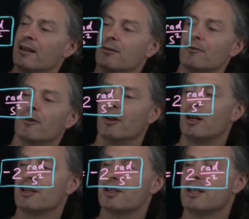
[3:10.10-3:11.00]

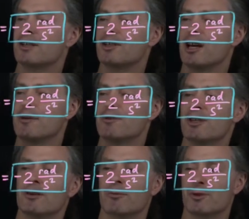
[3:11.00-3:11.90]
velocity at time t
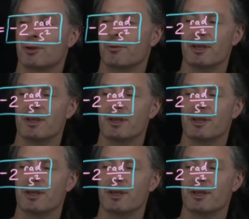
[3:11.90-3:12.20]
equals 3